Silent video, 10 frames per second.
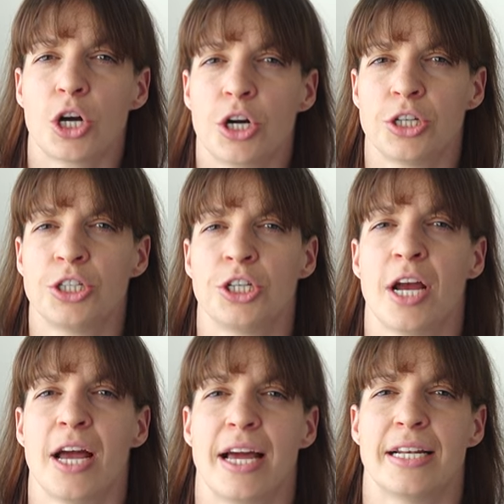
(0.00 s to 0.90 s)

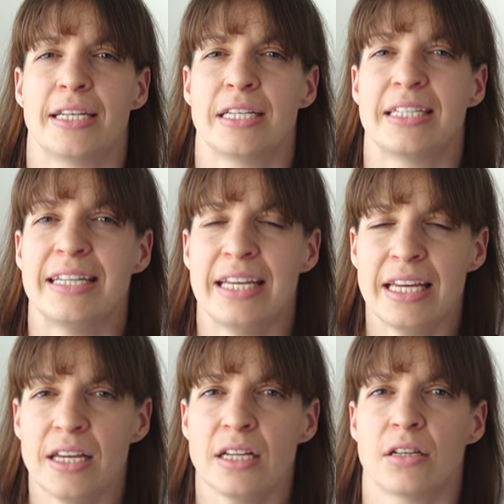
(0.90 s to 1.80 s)
urge and the
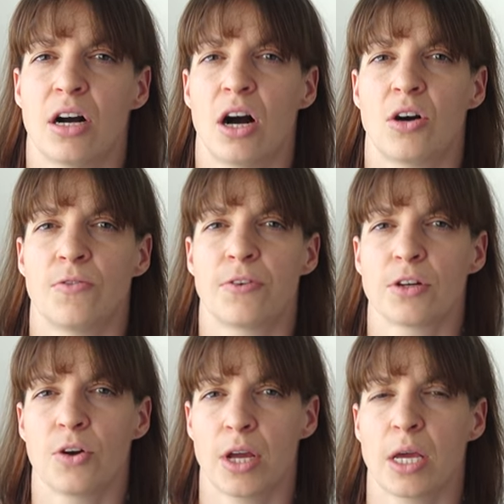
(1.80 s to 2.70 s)
need
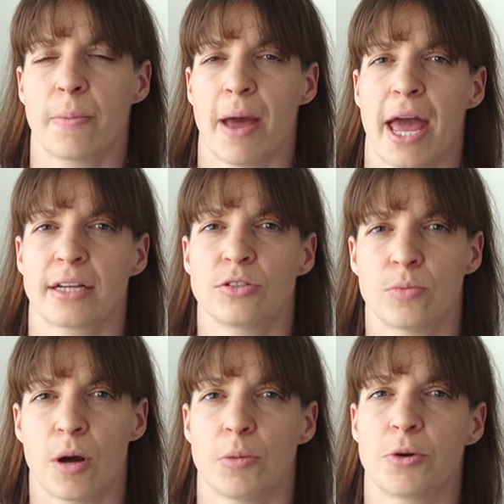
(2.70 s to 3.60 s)
of going
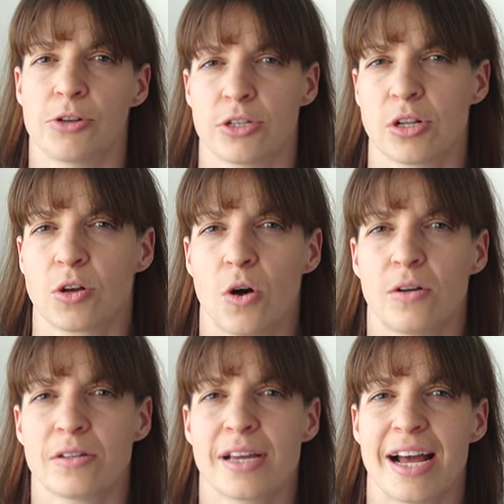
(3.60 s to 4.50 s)
back to my personal
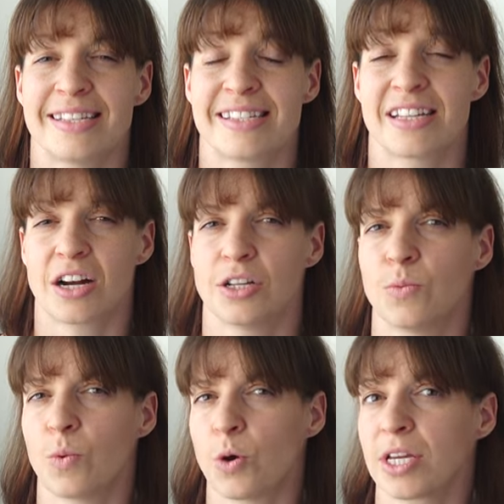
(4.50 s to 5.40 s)
goals and
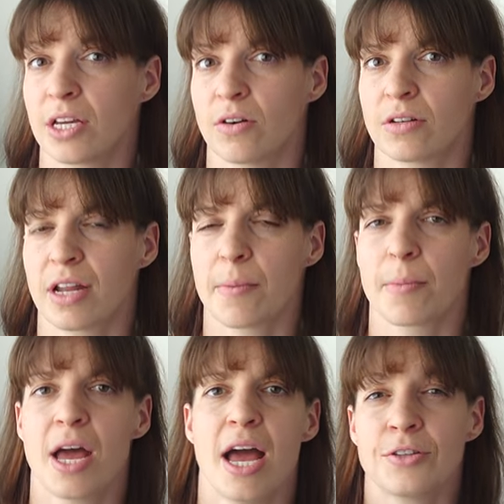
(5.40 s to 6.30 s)
started working on
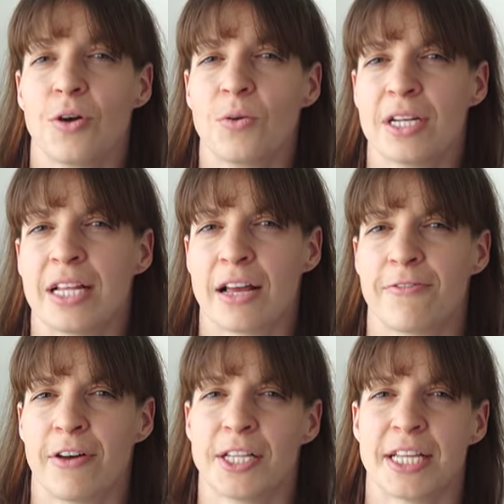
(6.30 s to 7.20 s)
them. Not only did
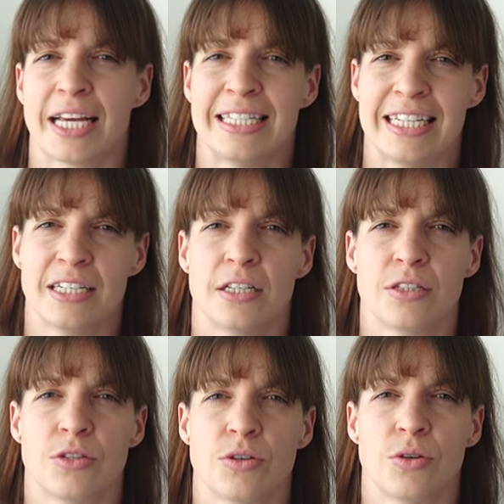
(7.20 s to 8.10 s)
I felt I
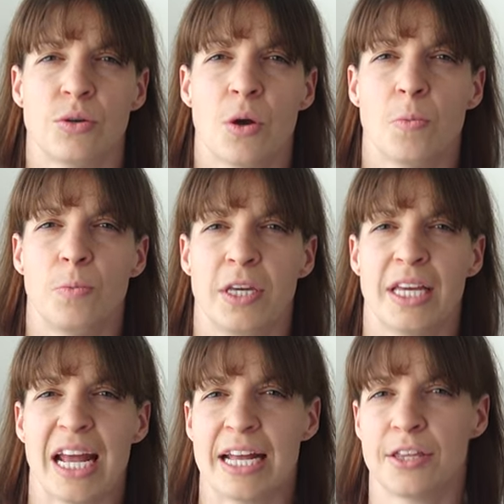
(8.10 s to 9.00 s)
needed to
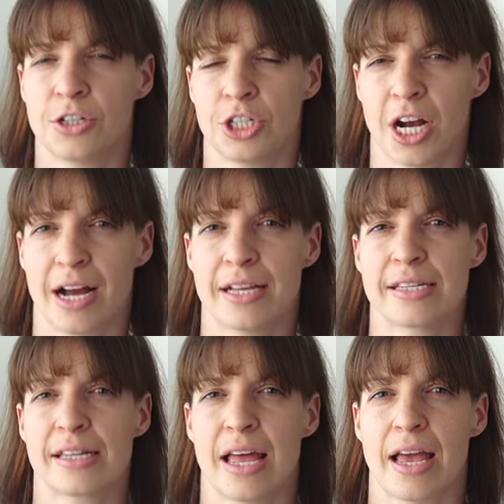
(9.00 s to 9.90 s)
be
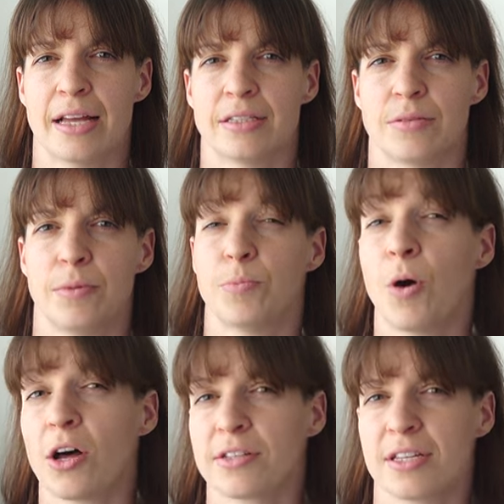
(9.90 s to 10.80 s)
energized and be
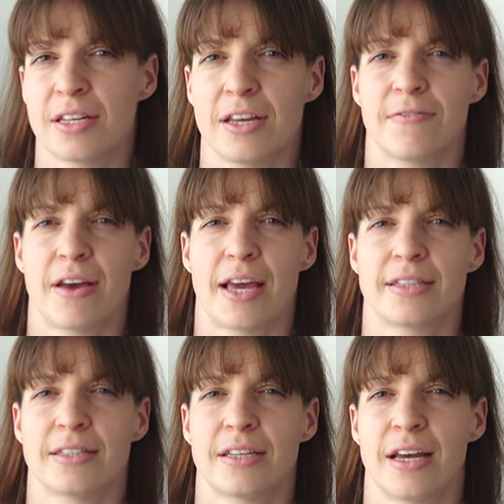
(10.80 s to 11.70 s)
positive
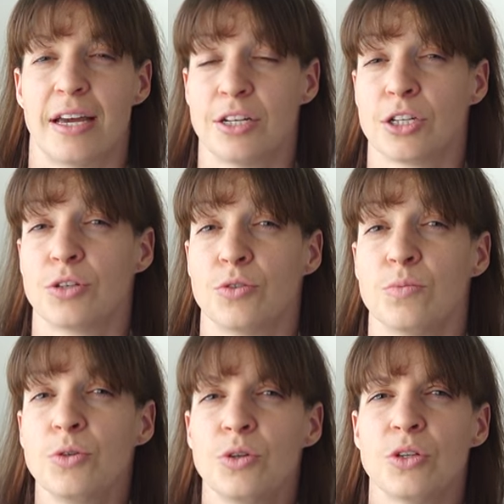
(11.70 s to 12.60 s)
and in a good
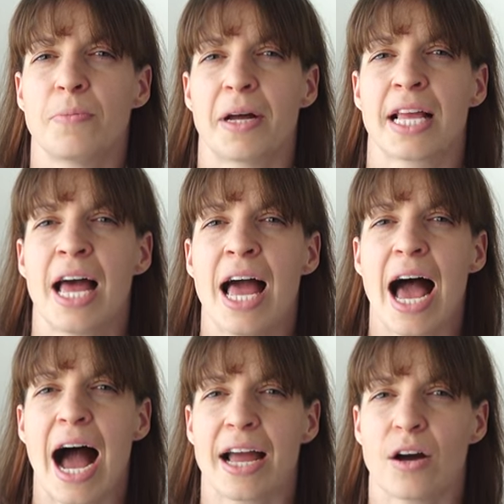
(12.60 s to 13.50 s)
mood, but
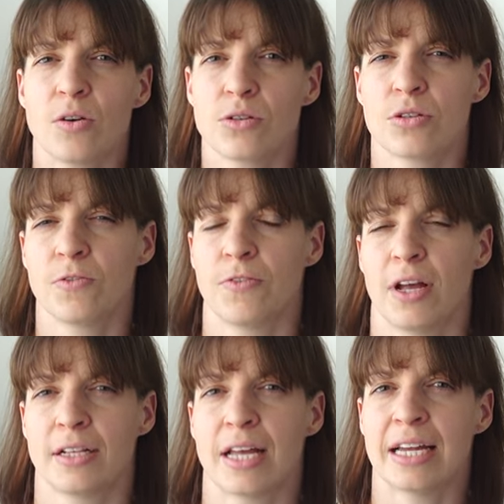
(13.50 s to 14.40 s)
I also
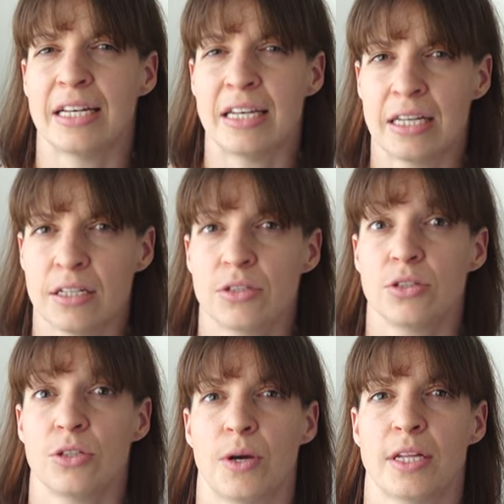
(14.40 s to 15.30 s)
felt I need
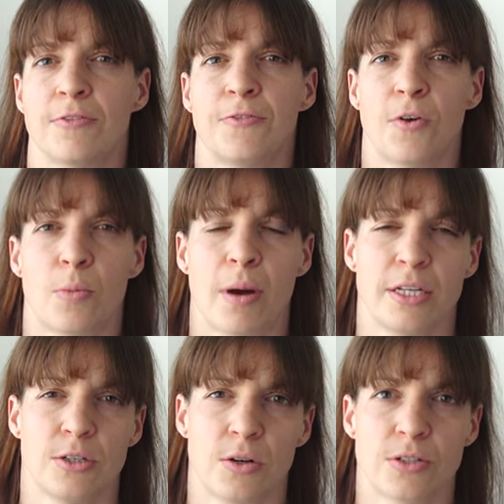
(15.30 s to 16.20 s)
to do it for
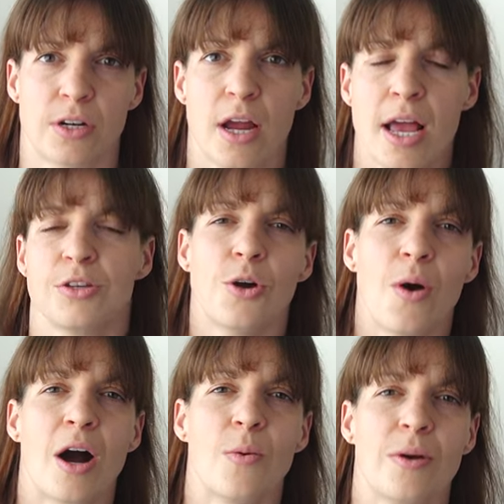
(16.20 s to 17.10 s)
my daughter. So you
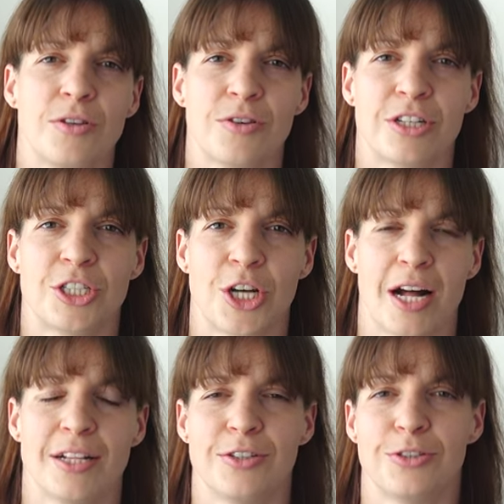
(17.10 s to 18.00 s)
know how when you're a
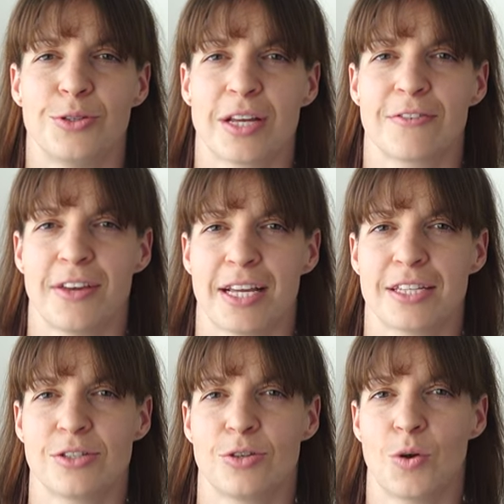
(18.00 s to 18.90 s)
child, you're doing
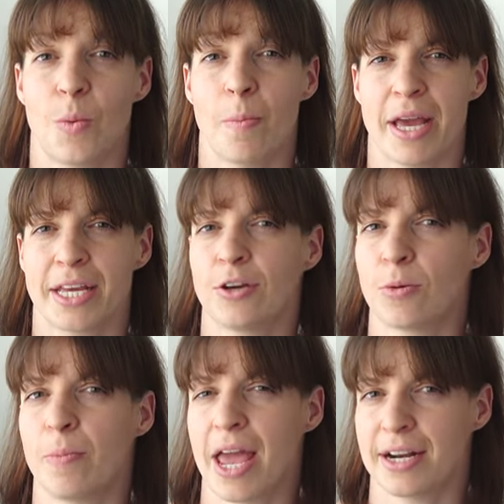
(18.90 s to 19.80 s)
things to make
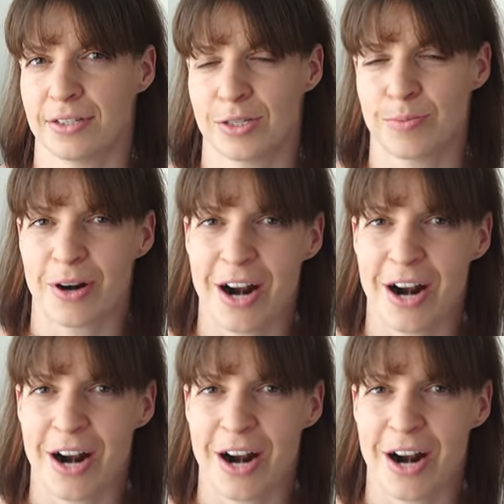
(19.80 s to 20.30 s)
your parents